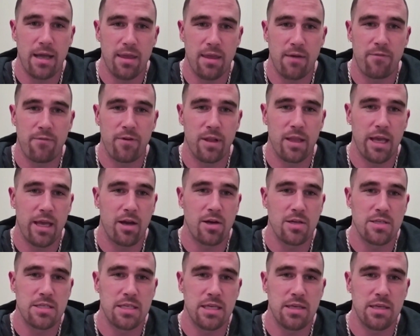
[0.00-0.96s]
I, I felt like
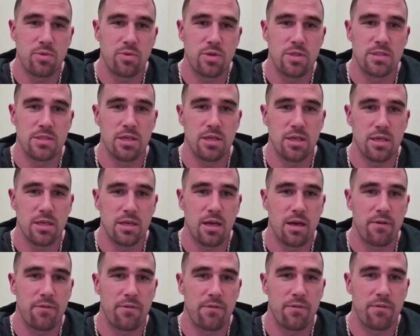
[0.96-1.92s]
our team was good
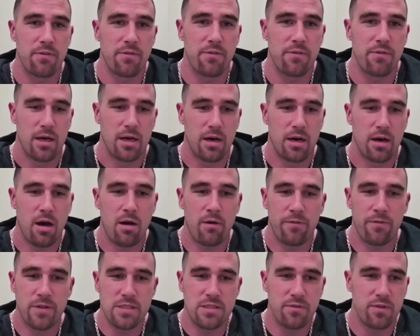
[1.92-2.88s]
enough, uh,
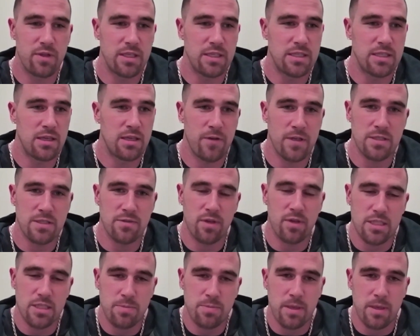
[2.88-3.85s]
offensively,
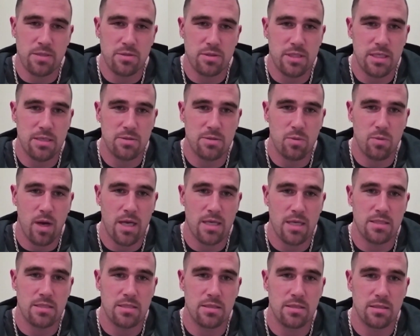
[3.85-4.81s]
defensively, and special teams
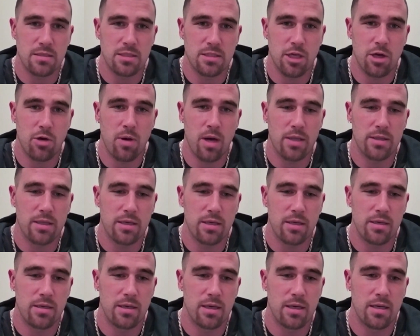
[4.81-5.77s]
wise, to, to go out there
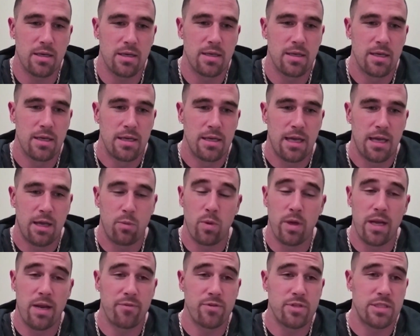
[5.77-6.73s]
and uh, and
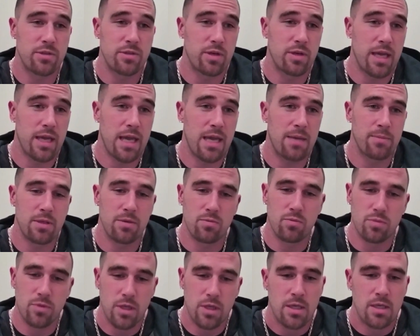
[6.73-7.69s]
win every single game.
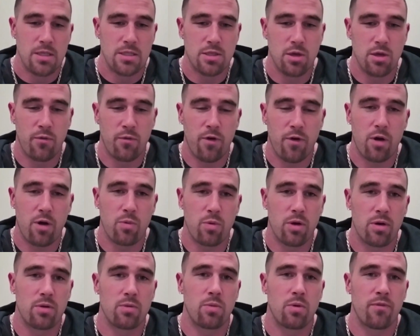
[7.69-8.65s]
And so far,
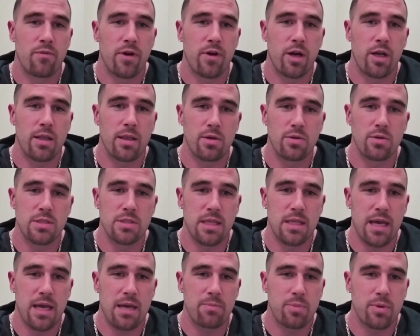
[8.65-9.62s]
we're we're very close to
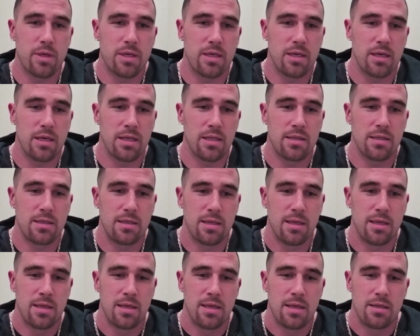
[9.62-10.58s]
that, but uh,
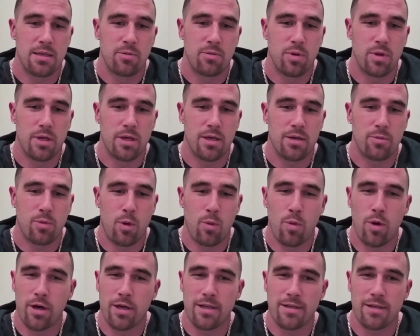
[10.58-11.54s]
we're uh, we're
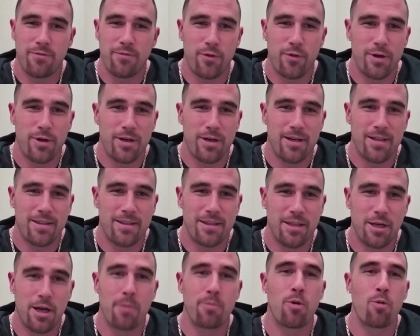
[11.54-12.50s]
working for uh,
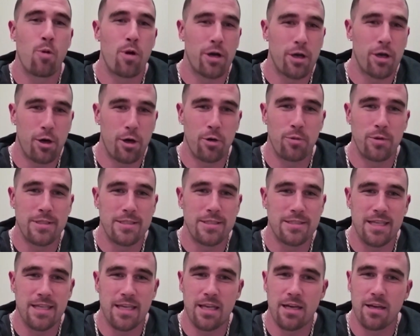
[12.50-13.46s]
the number one goal, which
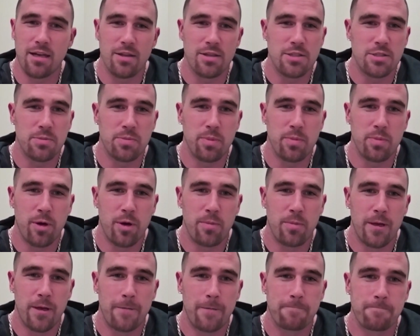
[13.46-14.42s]
is to get another Super Bowl,
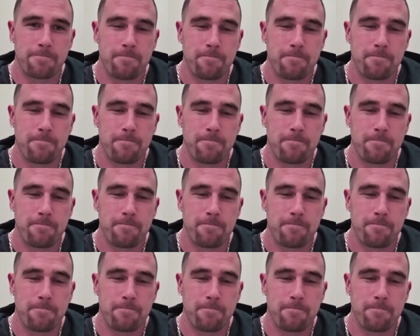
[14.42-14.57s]
man.